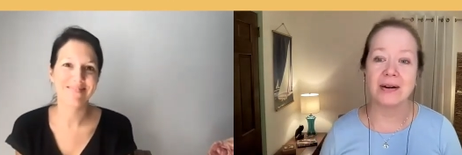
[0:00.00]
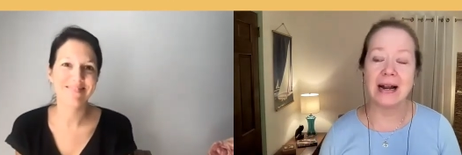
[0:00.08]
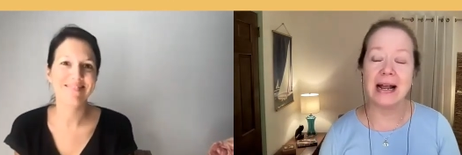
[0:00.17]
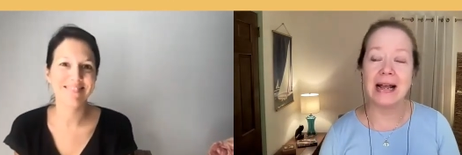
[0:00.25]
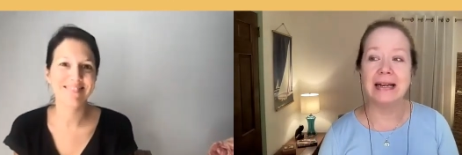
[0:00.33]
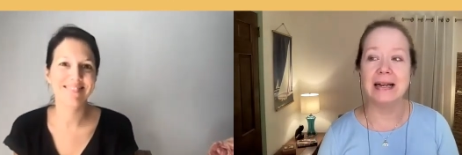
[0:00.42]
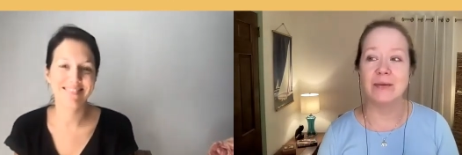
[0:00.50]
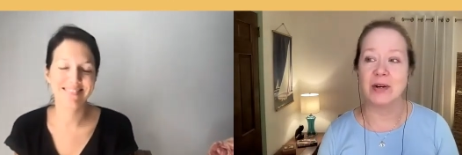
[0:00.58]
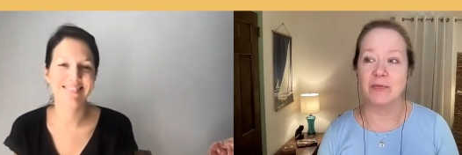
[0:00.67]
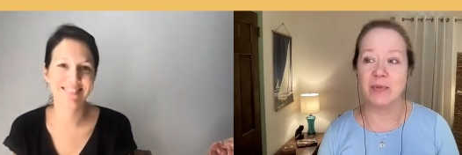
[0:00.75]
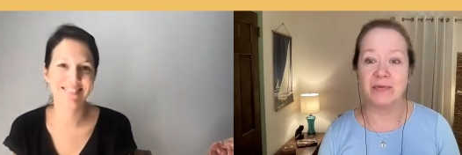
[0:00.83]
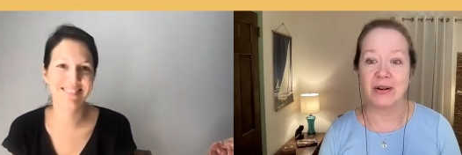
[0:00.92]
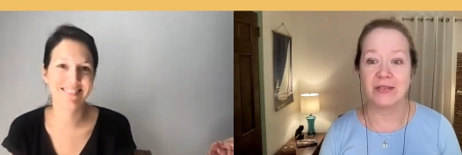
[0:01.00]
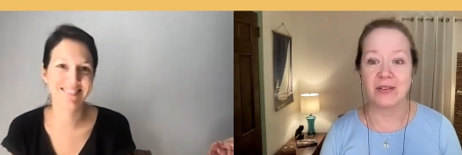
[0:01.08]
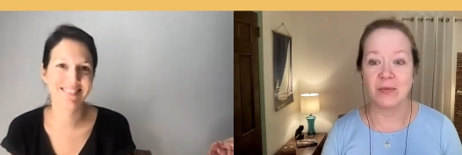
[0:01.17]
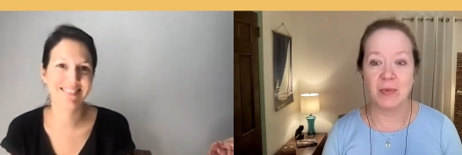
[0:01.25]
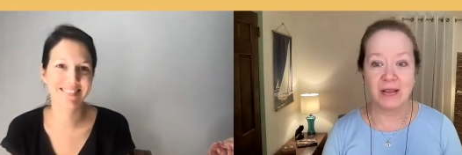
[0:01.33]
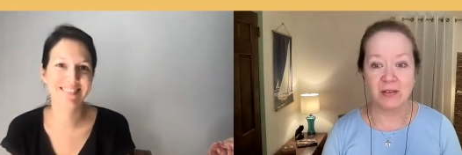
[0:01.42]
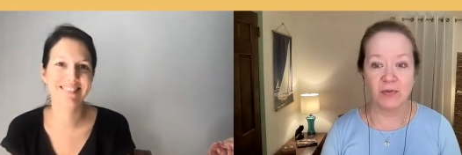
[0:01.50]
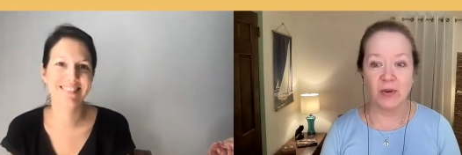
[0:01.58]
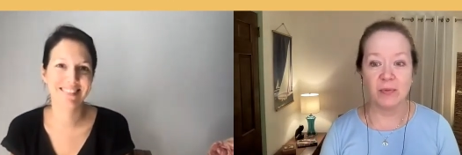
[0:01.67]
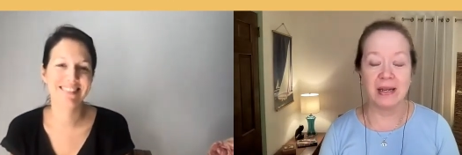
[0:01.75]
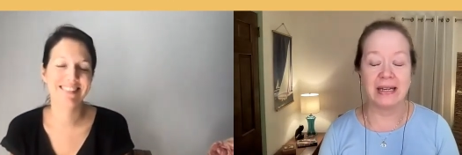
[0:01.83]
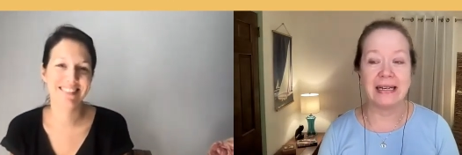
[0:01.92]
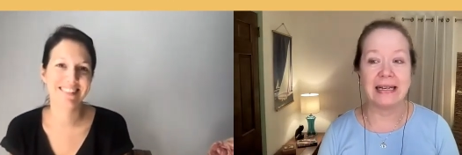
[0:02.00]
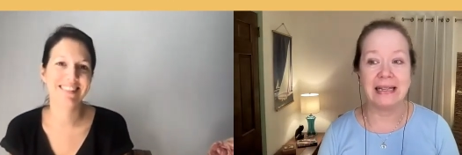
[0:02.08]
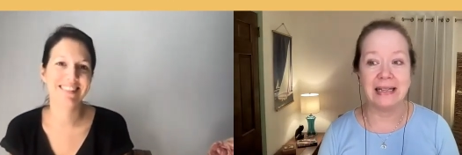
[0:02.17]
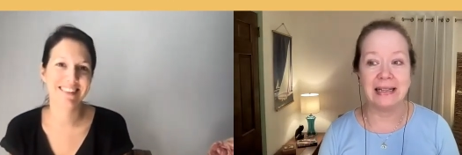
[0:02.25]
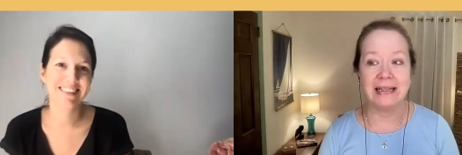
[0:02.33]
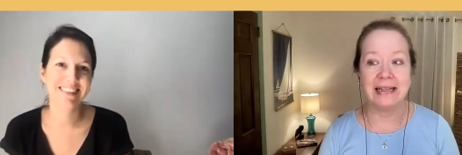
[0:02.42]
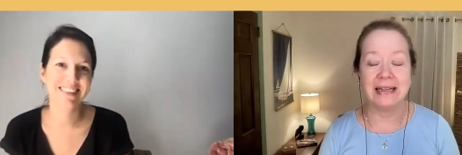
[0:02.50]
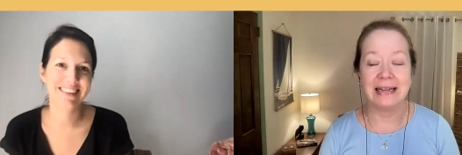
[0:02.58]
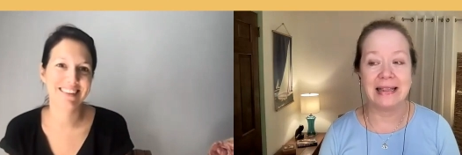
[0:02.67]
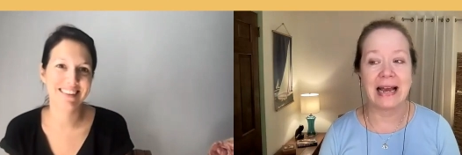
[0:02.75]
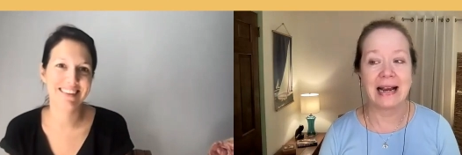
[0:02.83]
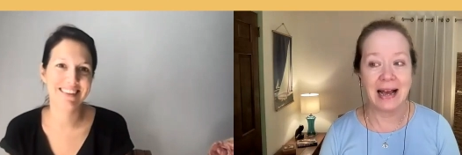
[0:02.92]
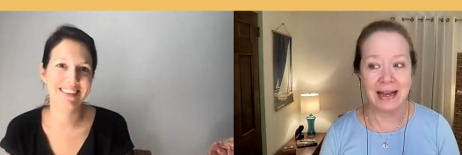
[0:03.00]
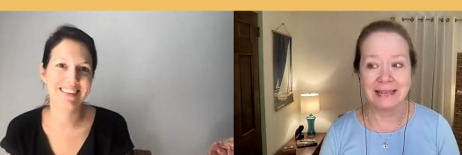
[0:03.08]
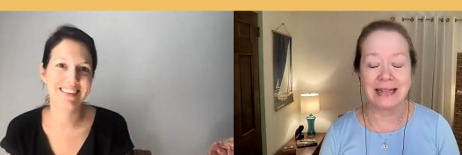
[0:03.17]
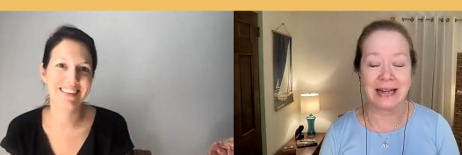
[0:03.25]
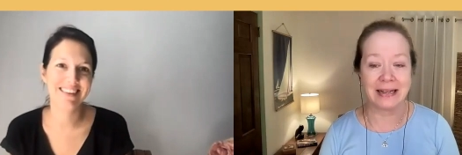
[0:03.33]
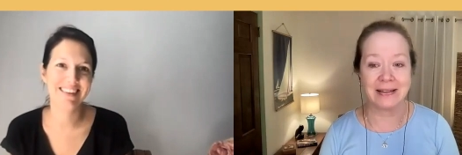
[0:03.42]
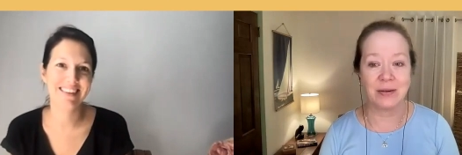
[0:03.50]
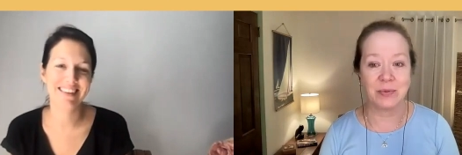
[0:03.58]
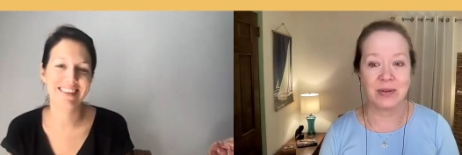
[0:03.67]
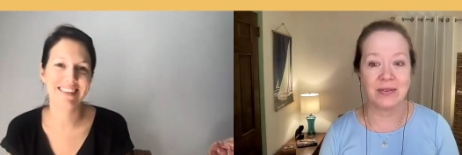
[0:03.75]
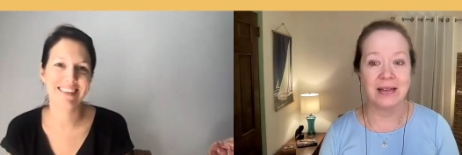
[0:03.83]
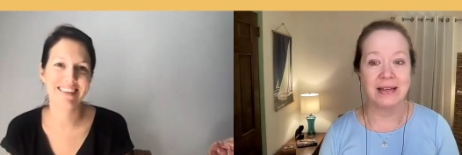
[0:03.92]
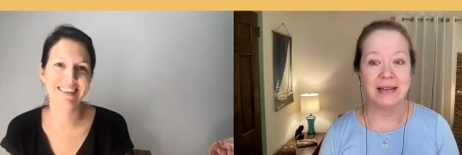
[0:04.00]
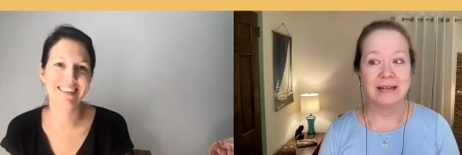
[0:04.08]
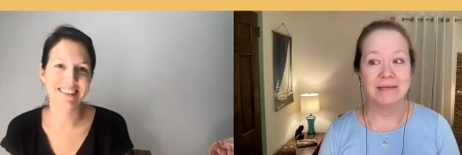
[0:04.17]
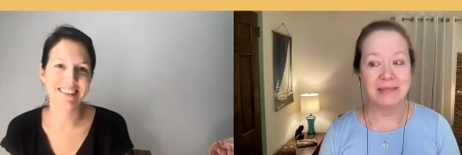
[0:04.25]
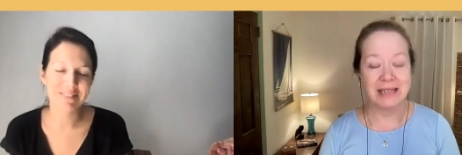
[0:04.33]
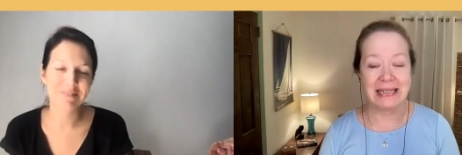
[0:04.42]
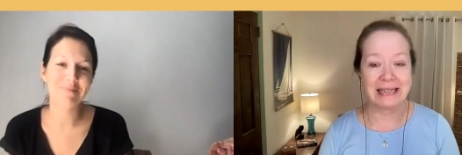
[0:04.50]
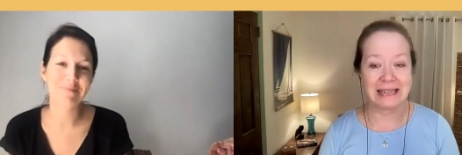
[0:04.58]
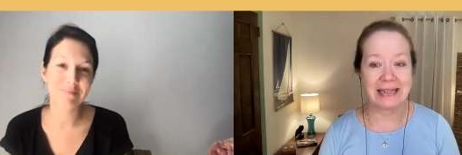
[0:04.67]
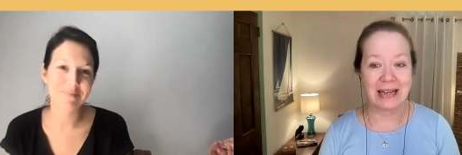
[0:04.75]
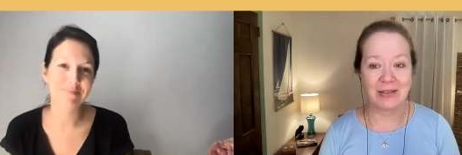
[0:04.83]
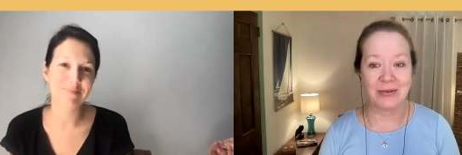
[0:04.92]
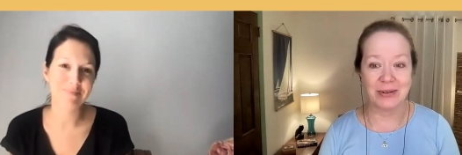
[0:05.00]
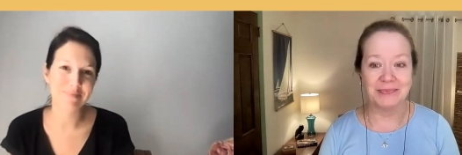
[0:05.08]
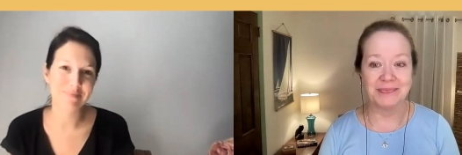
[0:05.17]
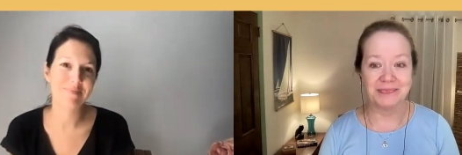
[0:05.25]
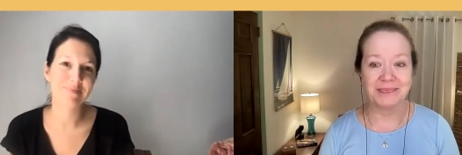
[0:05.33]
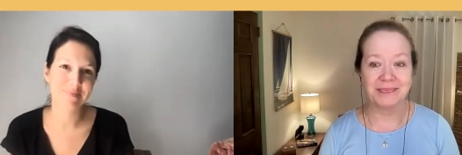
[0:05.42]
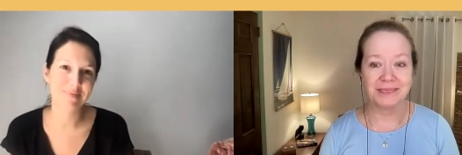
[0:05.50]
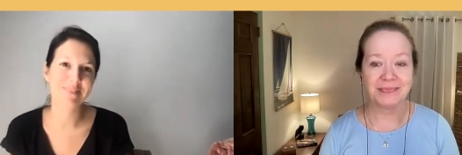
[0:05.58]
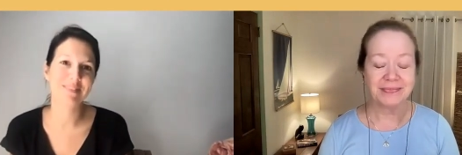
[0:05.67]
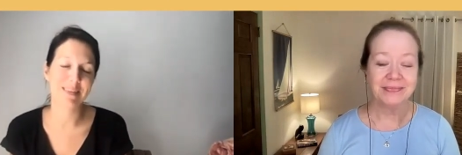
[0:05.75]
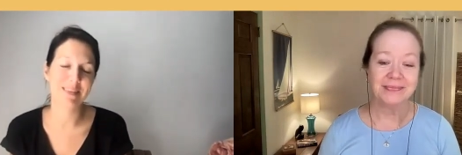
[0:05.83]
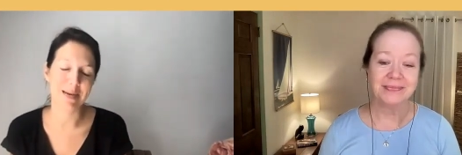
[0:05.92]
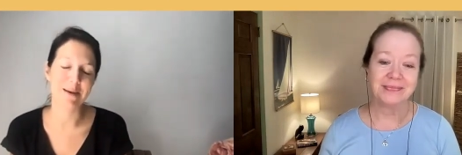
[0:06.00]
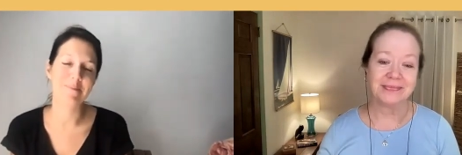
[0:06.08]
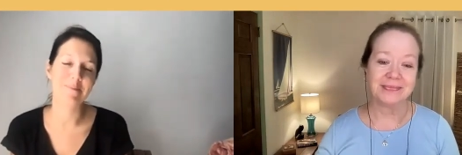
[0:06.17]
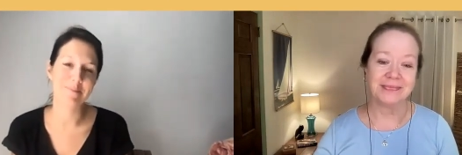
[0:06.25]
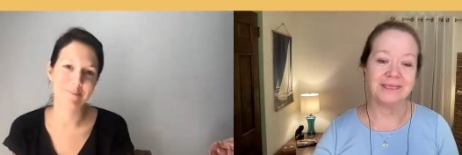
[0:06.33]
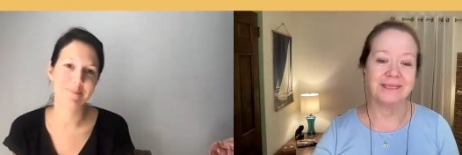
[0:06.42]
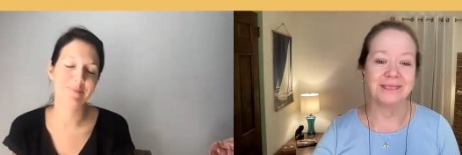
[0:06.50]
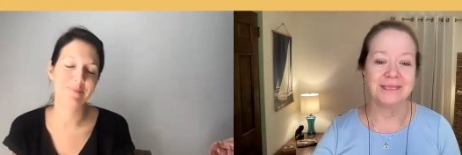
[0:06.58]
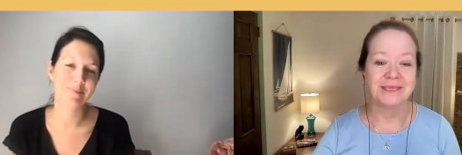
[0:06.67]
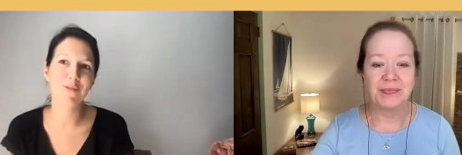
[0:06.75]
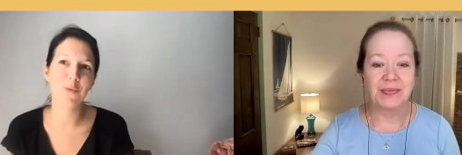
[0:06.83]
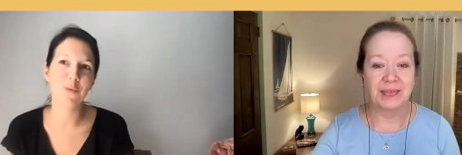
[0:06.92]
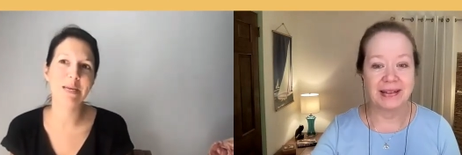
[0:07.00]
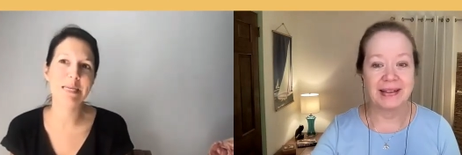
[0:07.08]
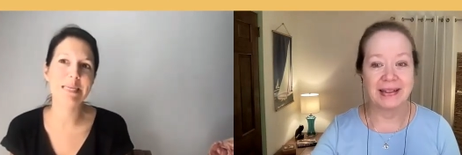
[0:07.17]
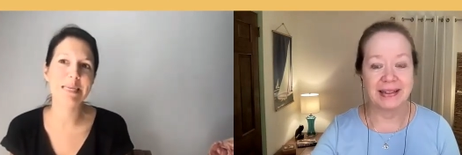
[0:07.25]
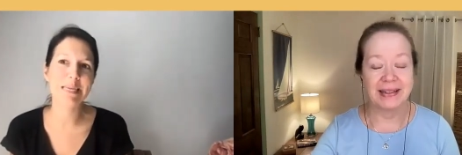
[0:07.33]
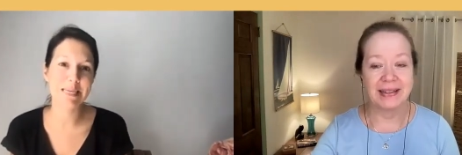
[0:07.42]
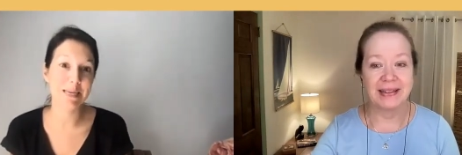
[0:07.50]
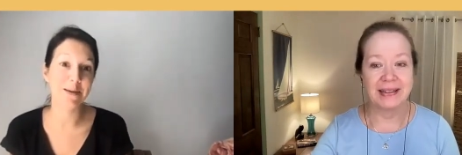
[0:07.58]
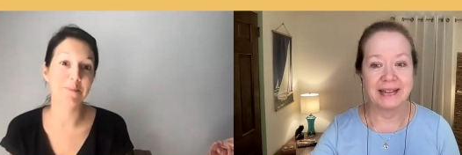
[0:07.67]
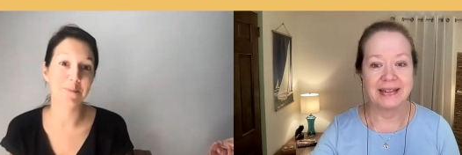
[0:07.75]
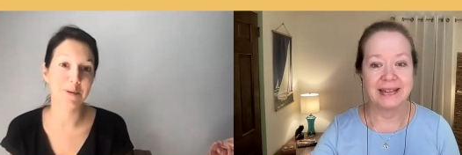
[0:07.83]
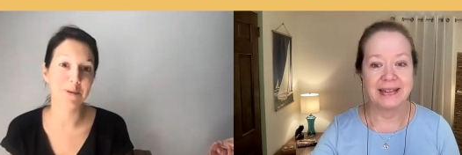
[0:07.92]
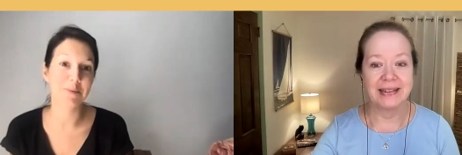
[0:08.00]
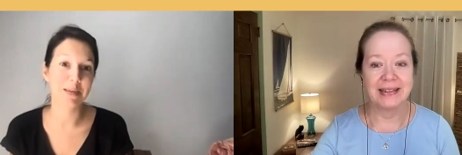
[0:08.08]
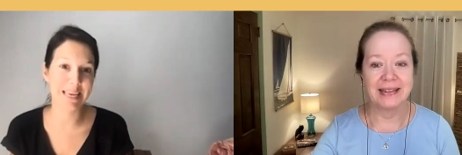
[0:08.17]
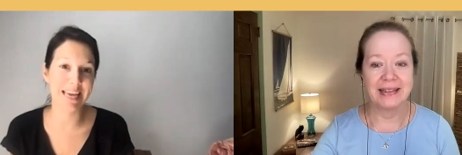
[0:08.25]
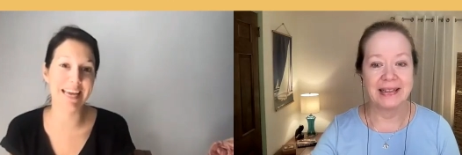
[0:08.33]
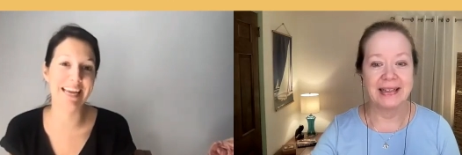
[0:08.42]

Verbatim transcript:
Speaker 1: water. And it would have been very suspenseful. But in in that context, it was tedious to get through.
Speaker 2: Yeah. Avoid tedium when we